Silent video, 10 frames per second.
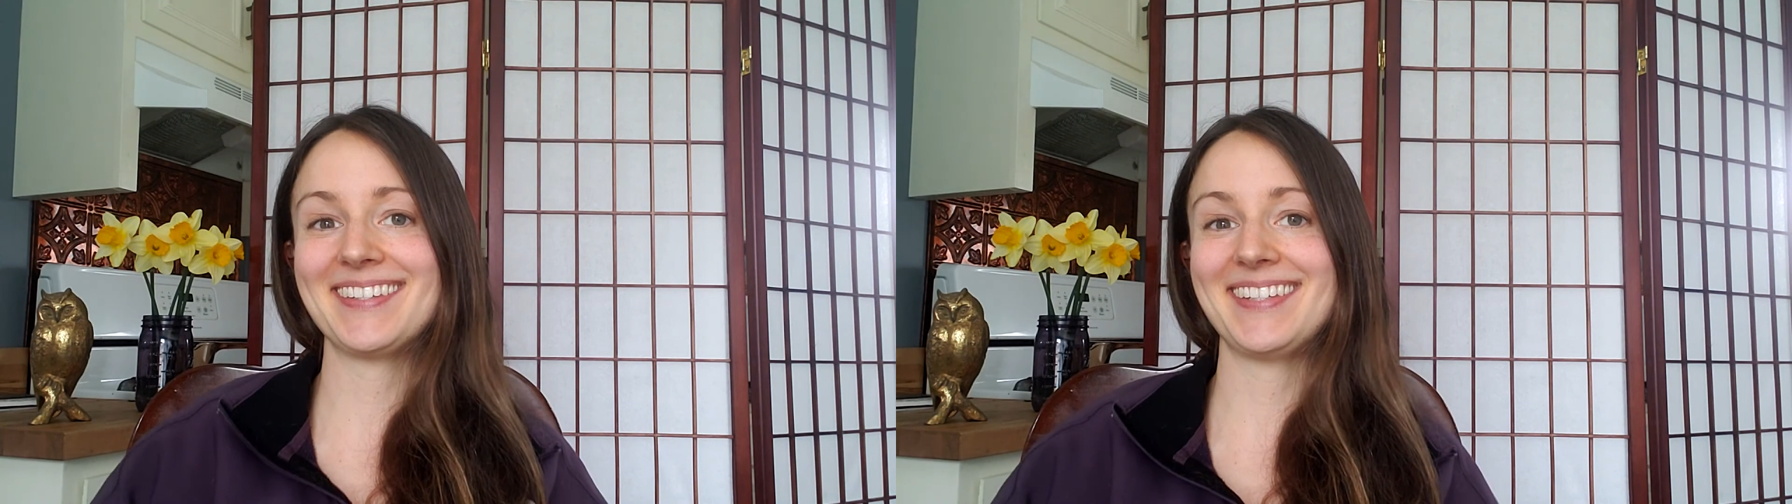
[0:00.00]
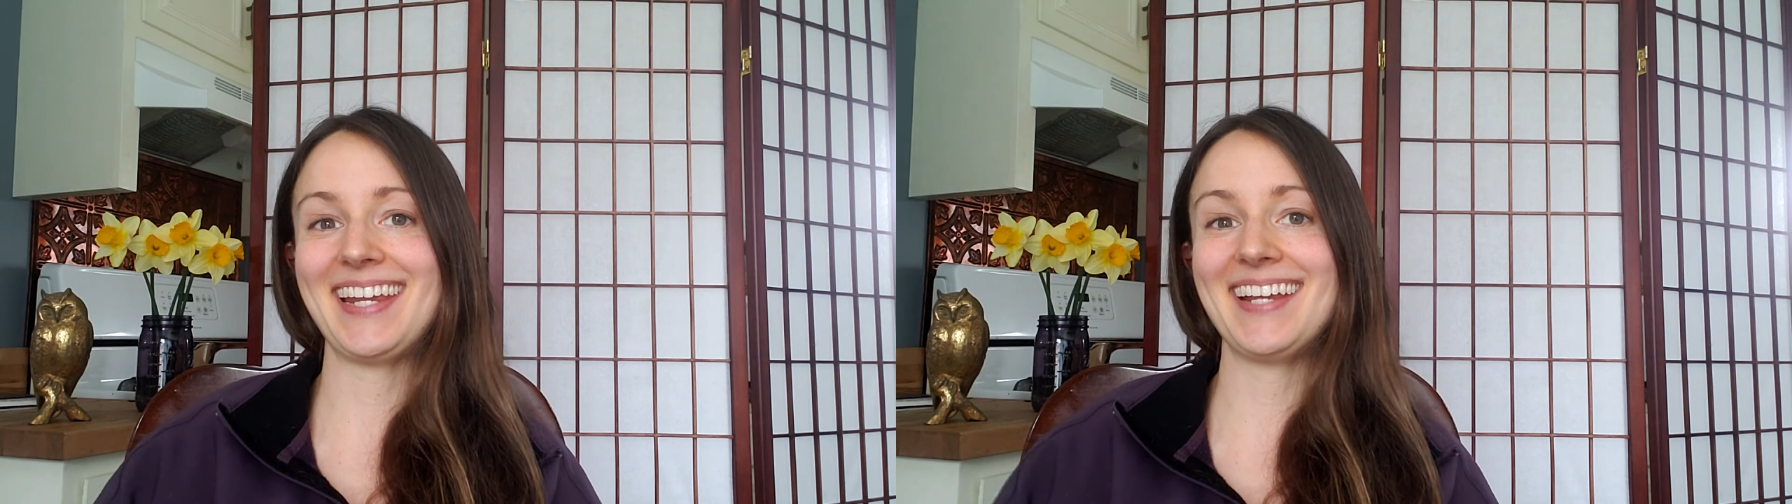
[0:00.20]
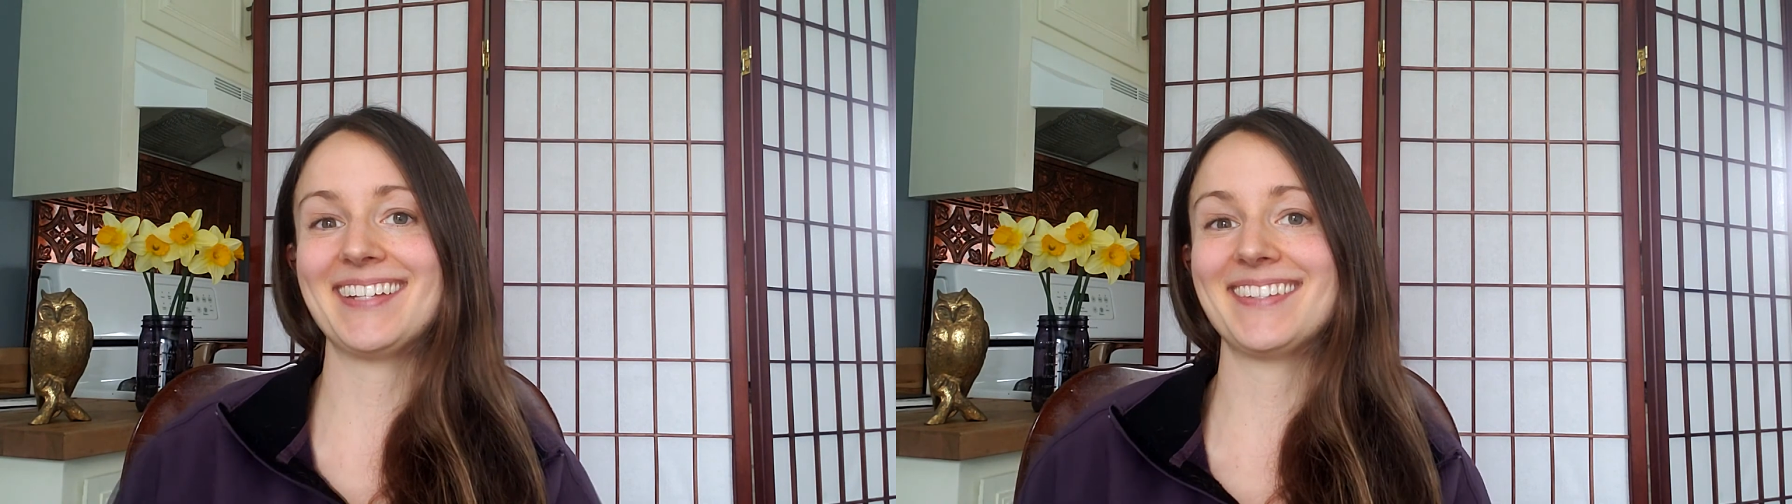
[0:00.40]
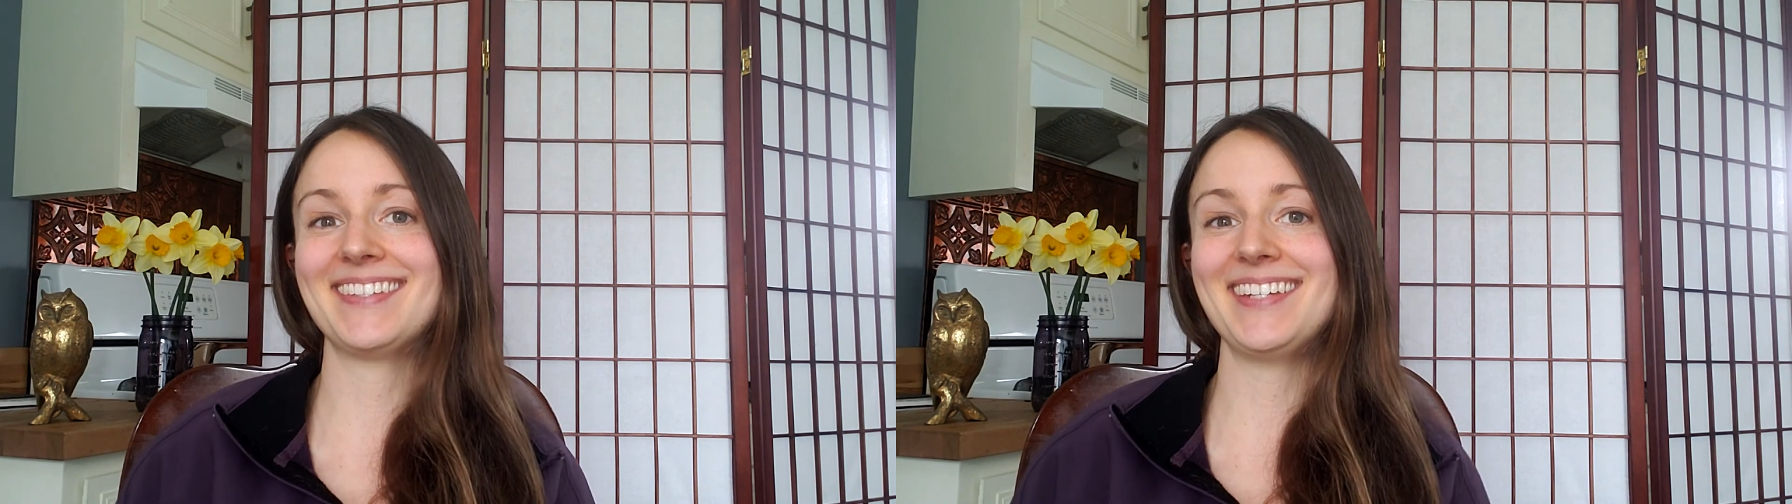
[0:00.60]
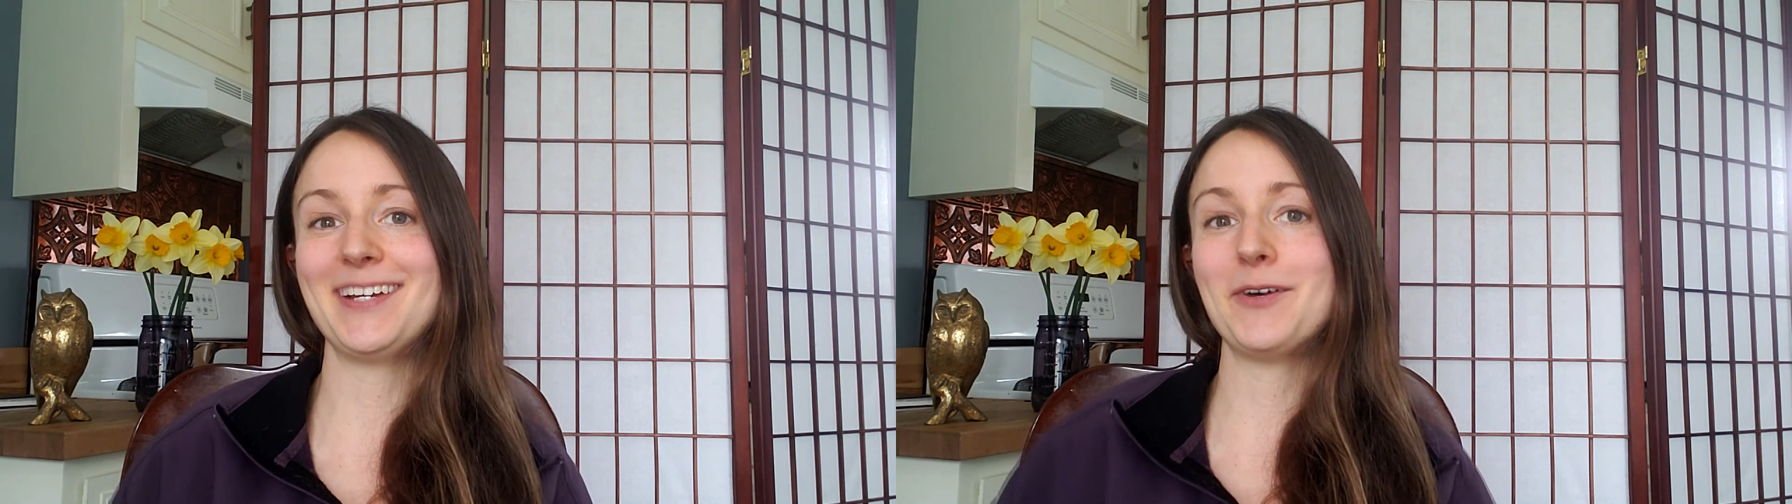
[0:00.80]
staying
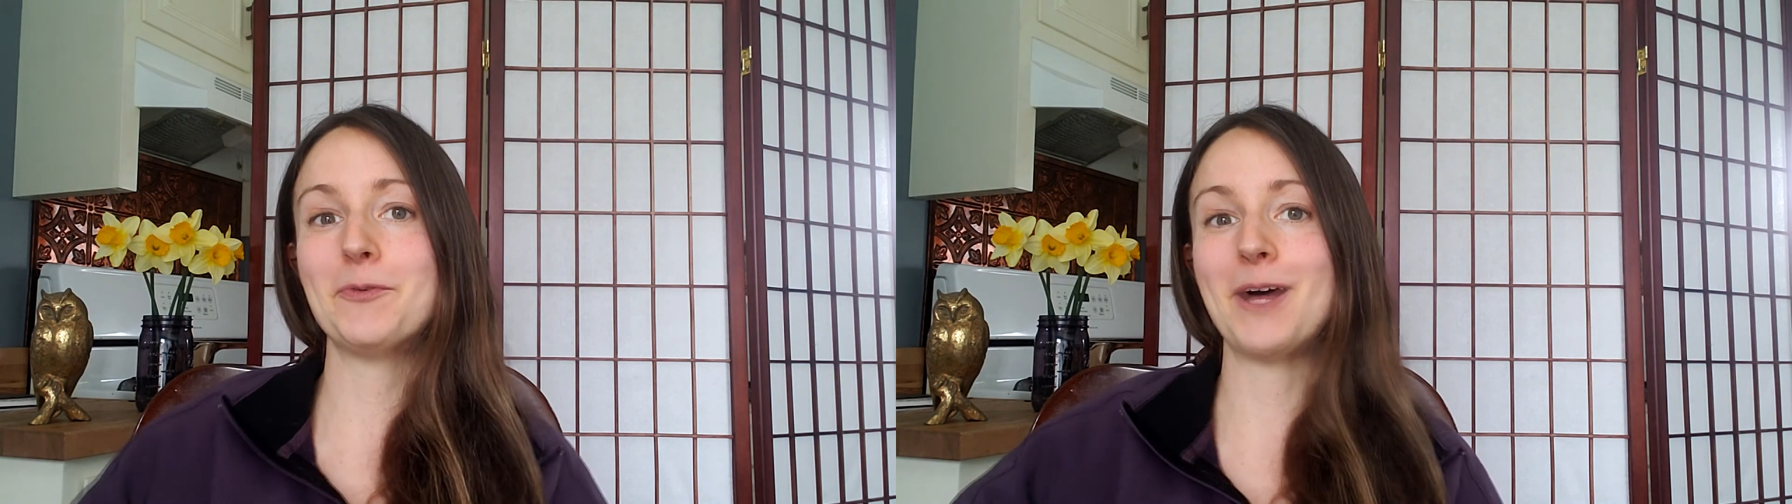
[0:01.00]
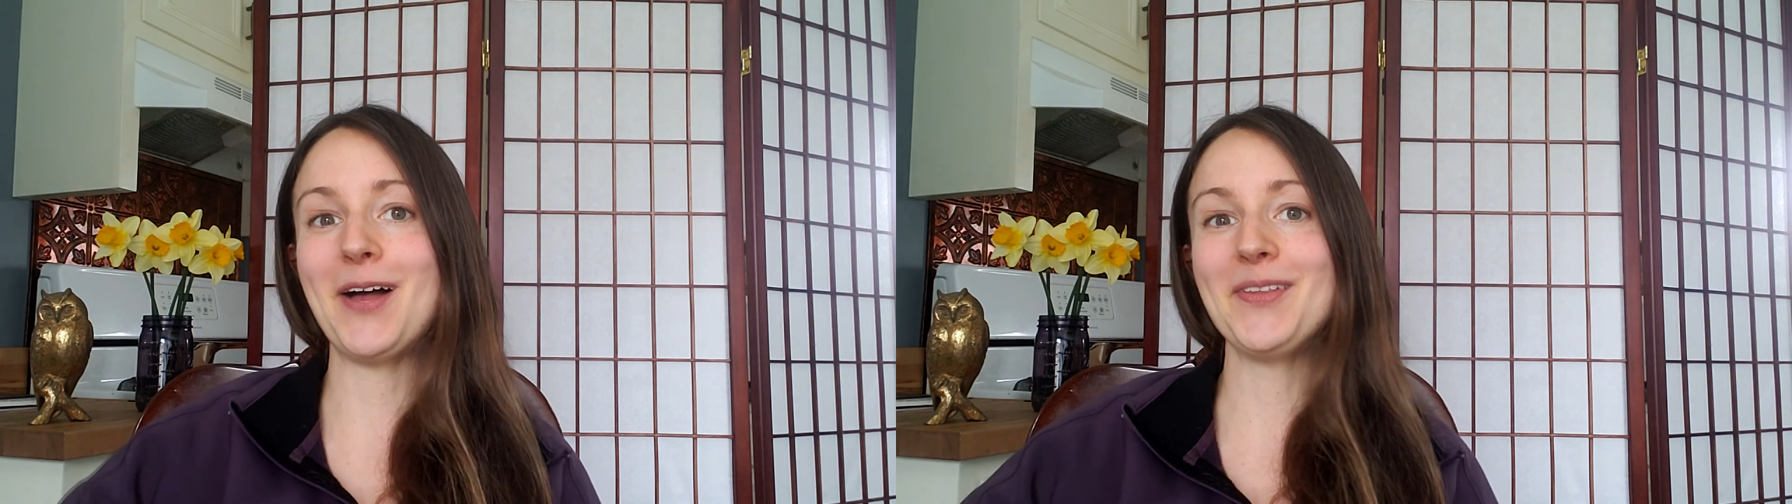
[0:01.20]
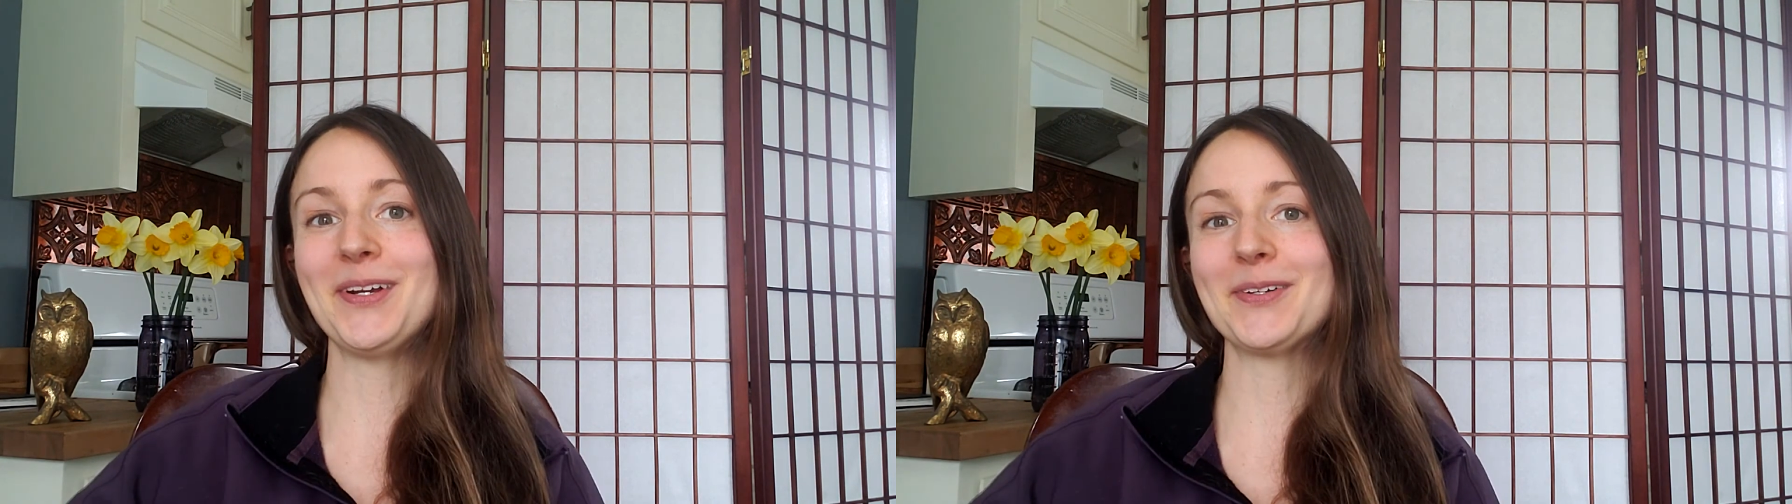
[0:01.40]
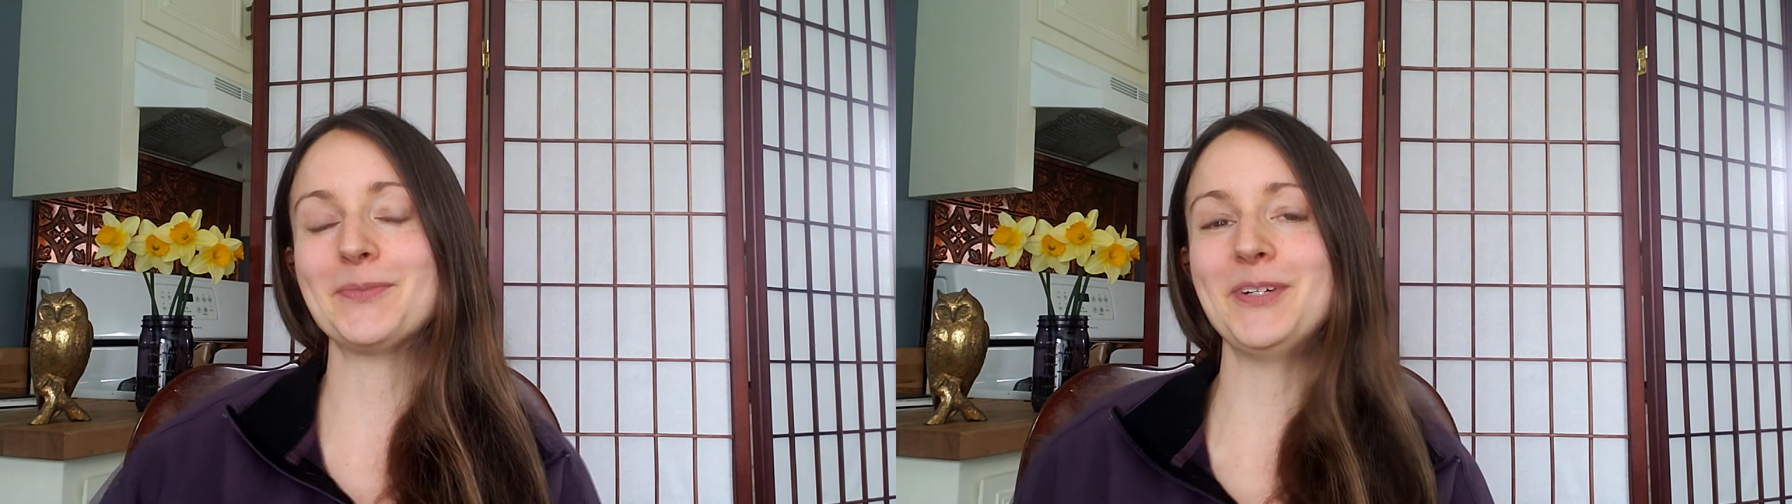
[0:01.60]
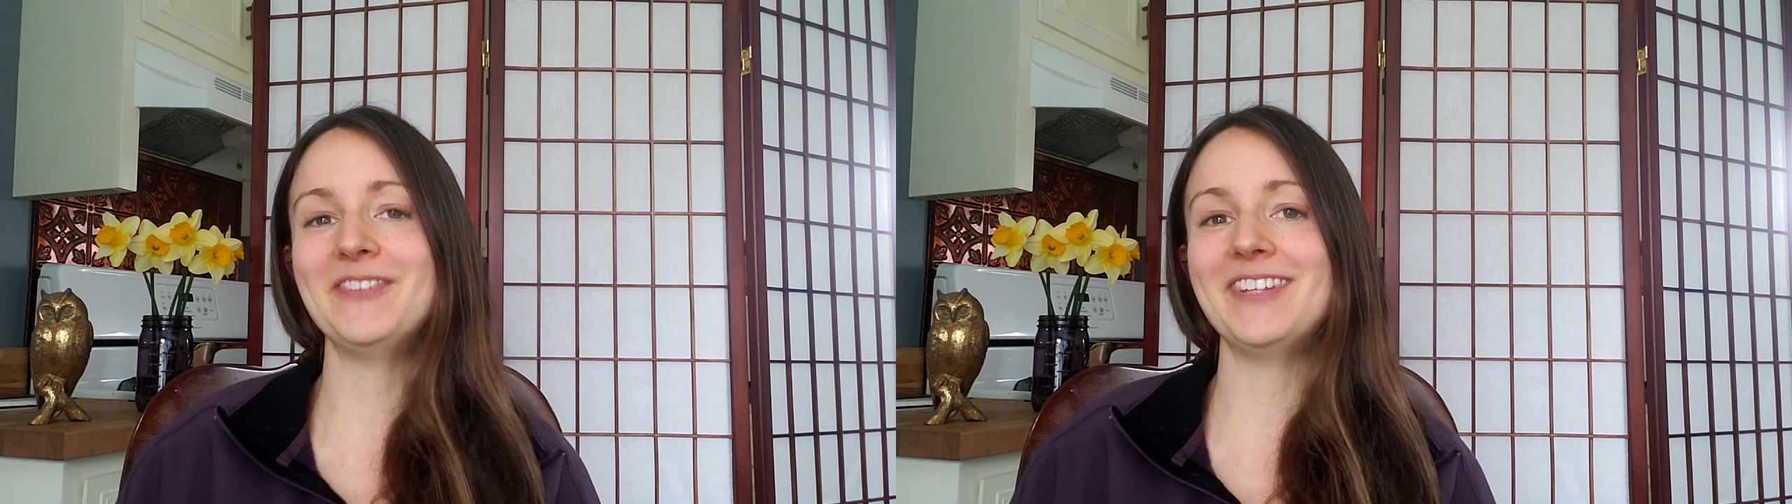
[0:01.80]
still while
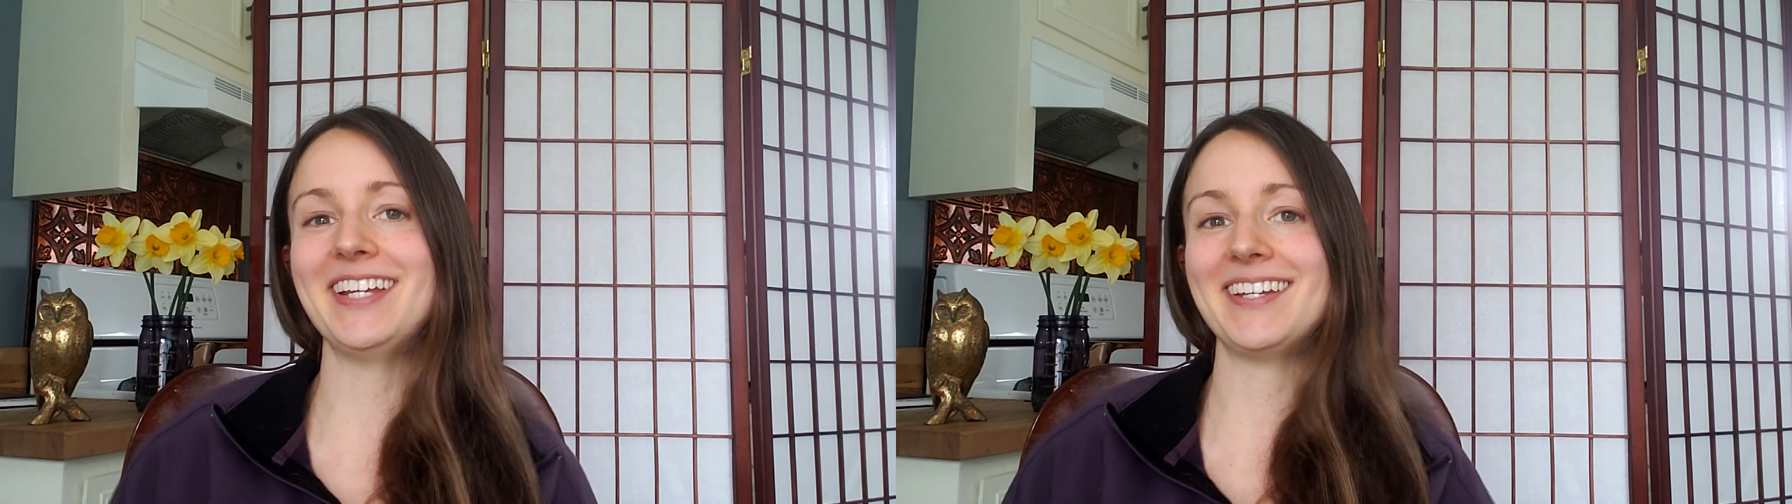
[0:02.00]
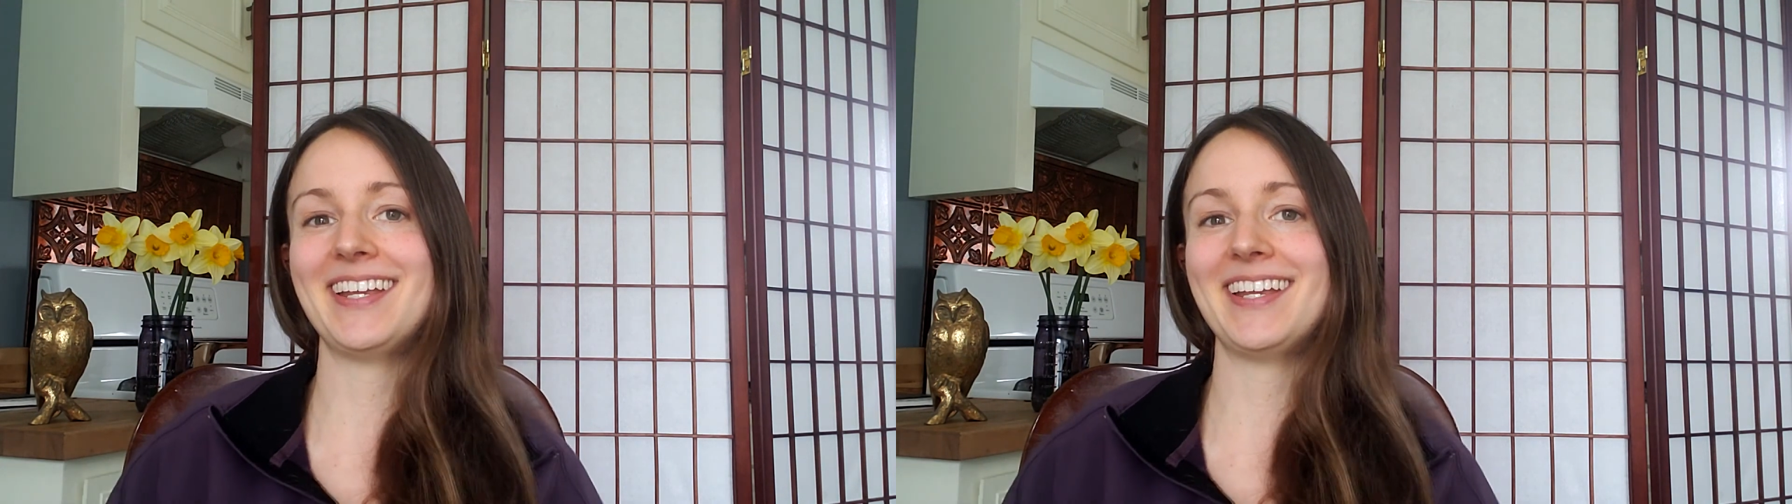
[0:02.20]
there's movement